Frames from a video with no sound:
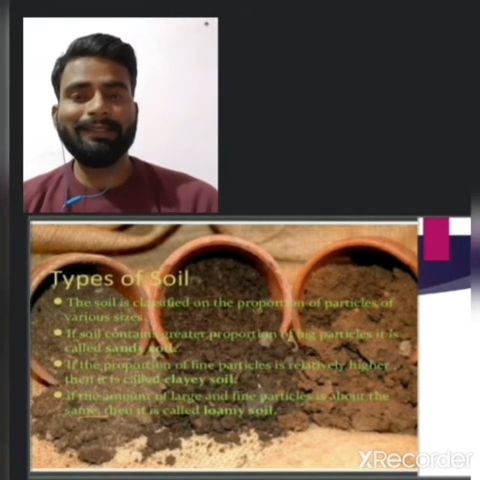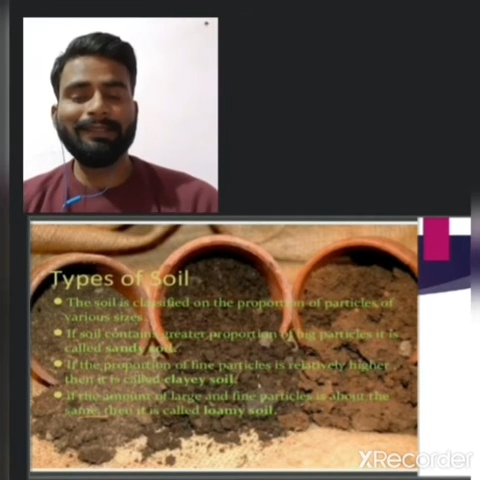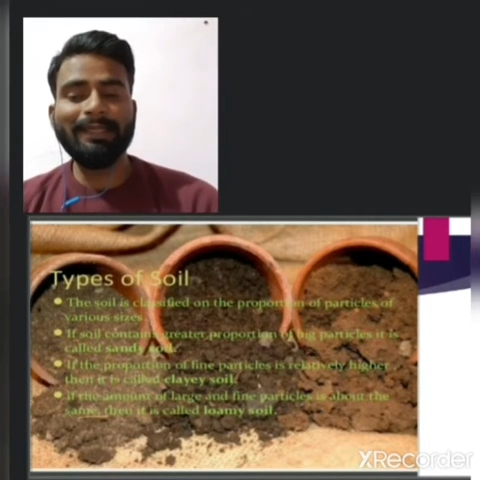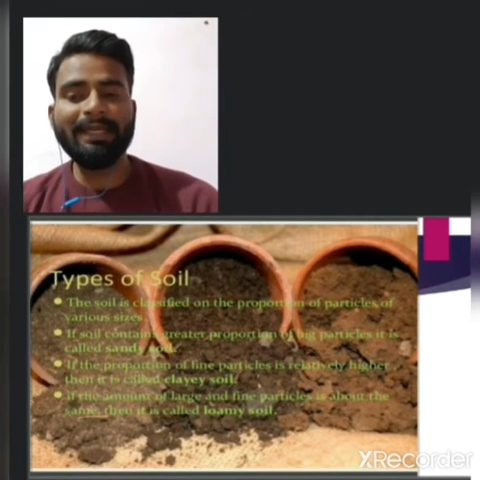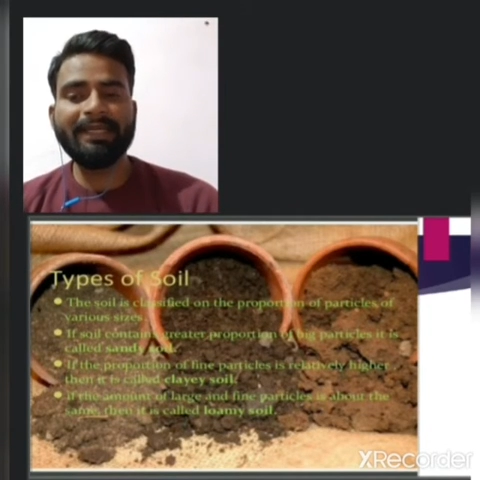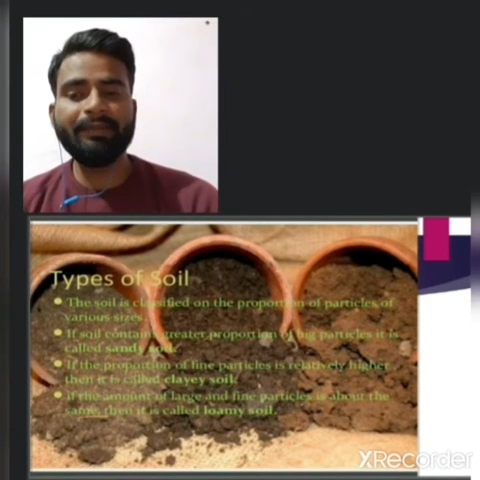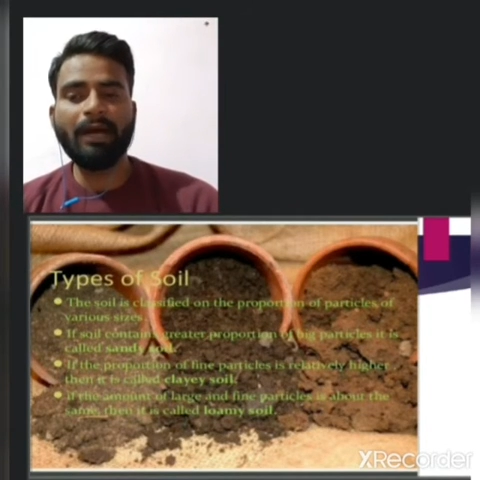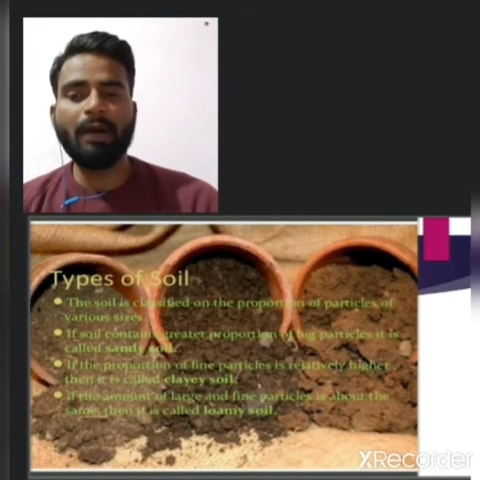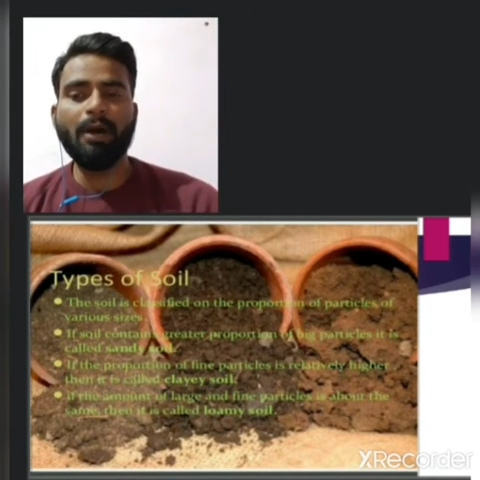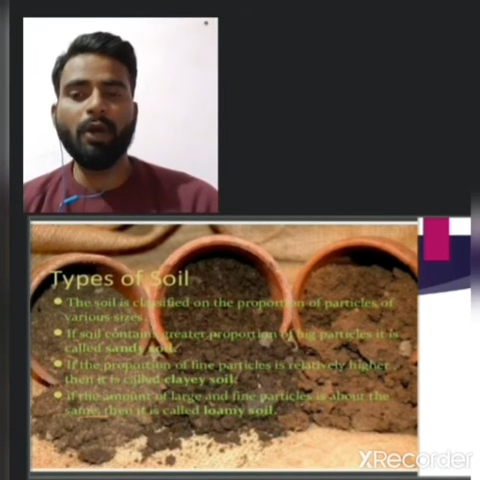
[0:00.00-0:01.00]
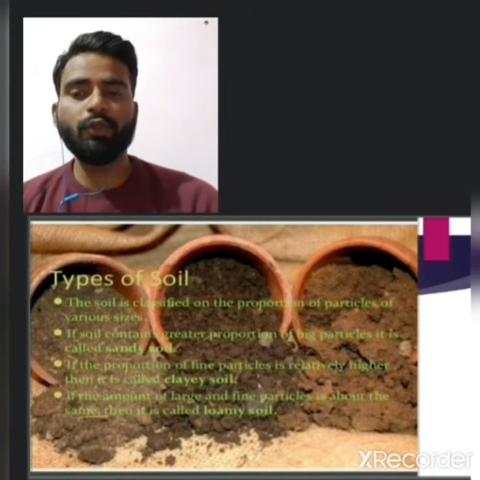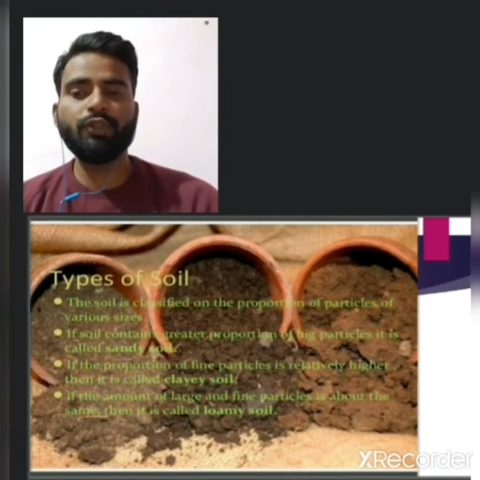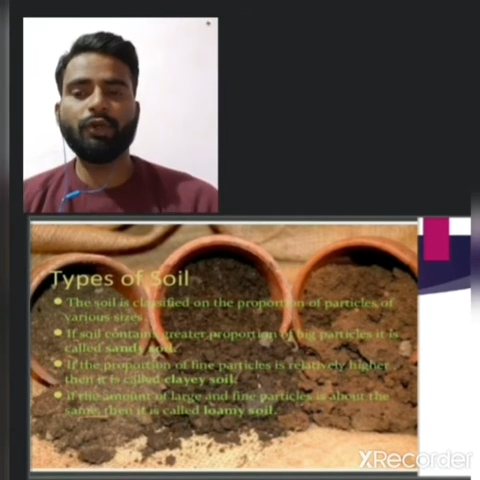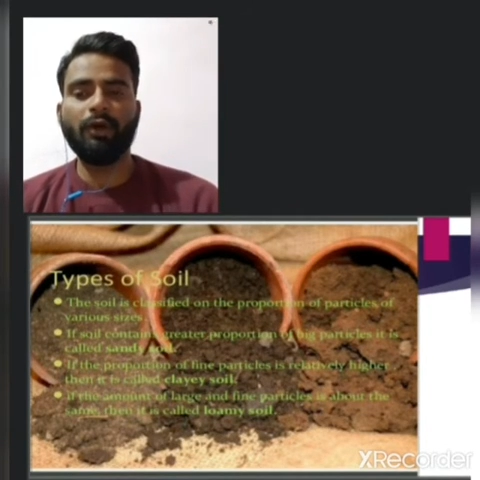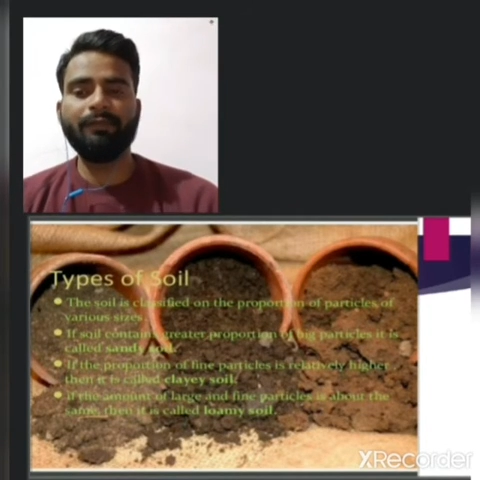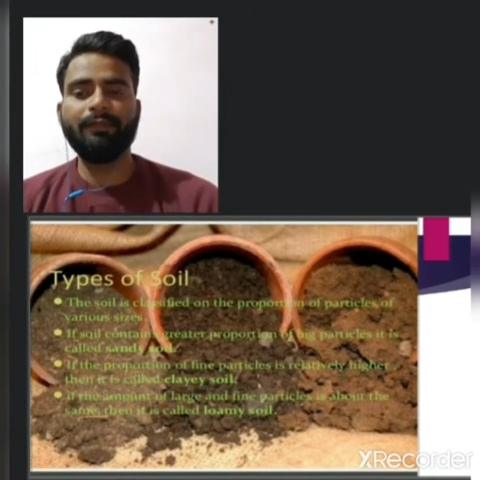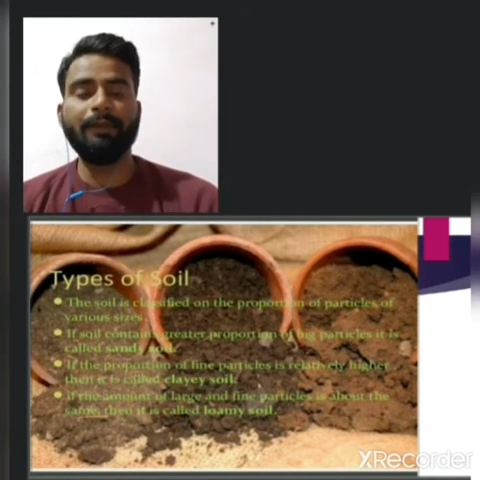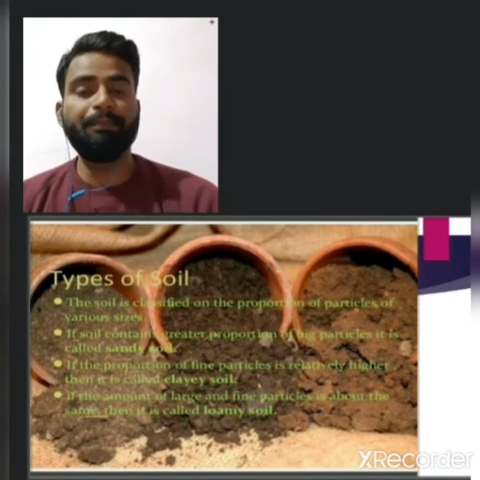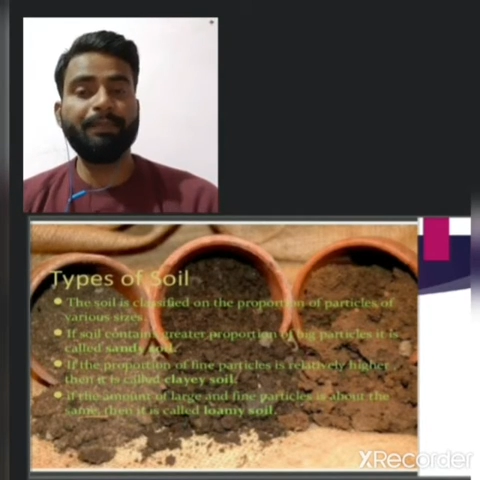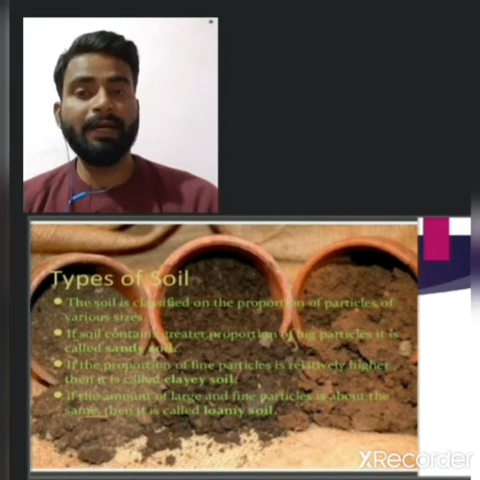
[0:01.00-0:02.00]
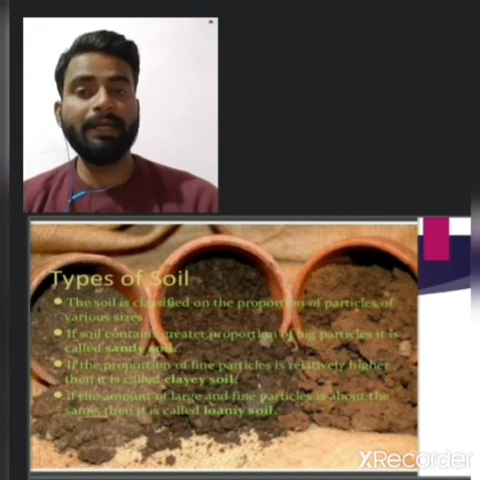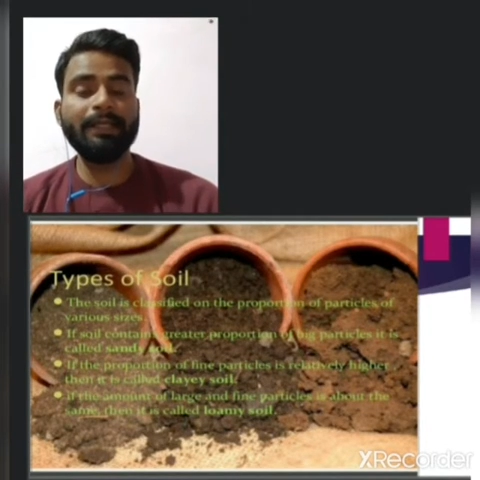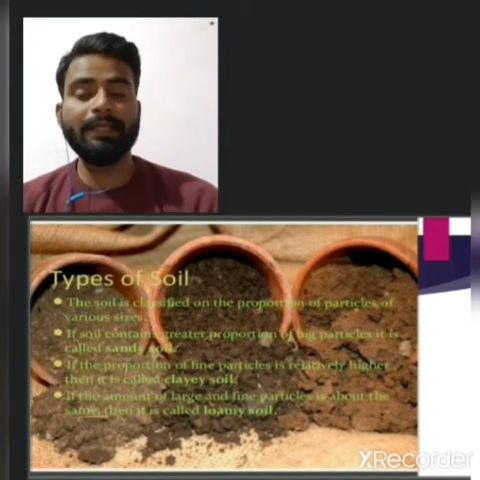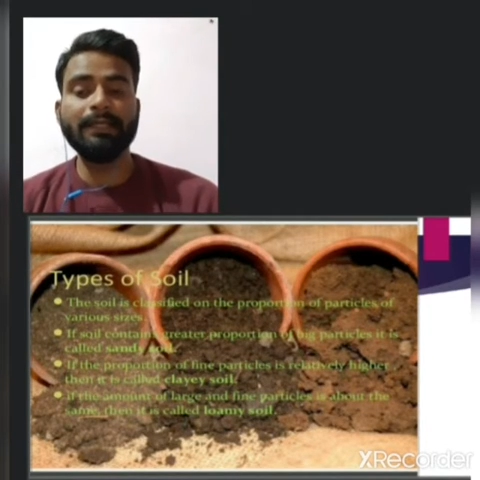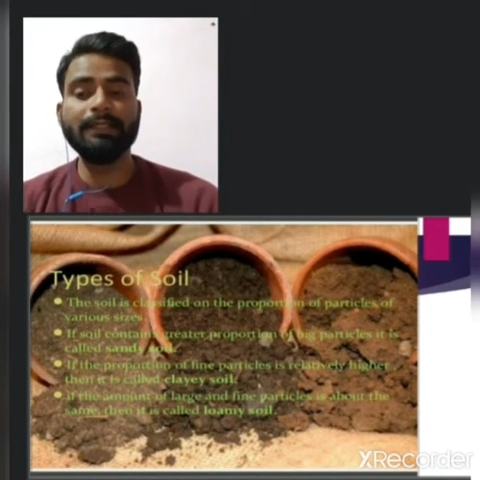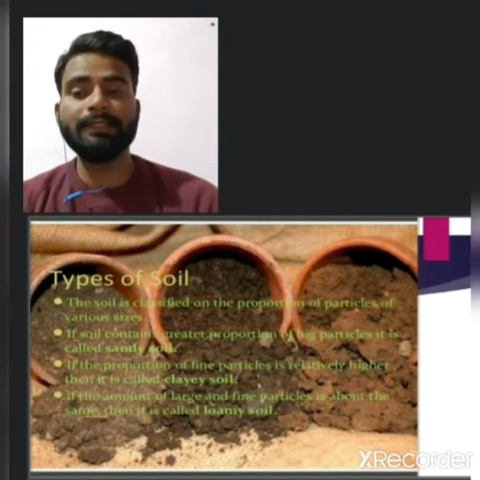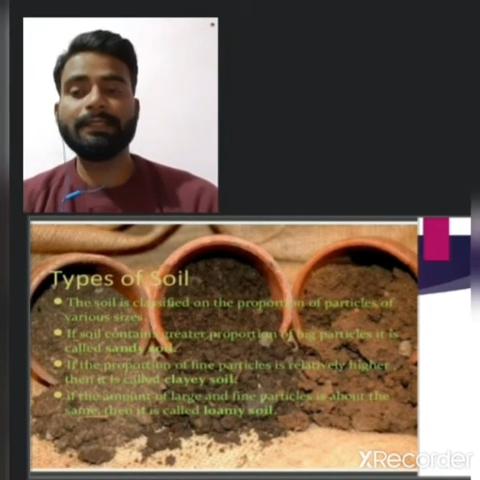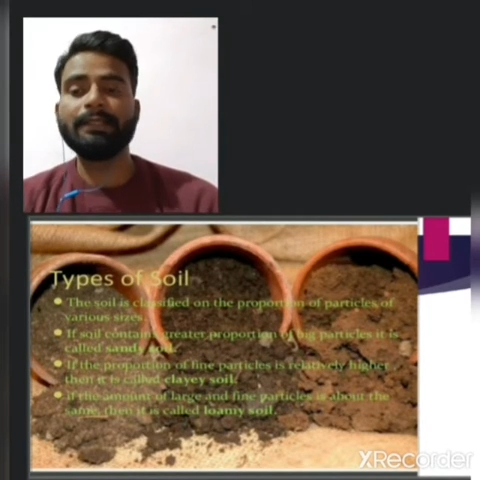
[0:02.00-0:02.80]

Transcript: relative amount of the particles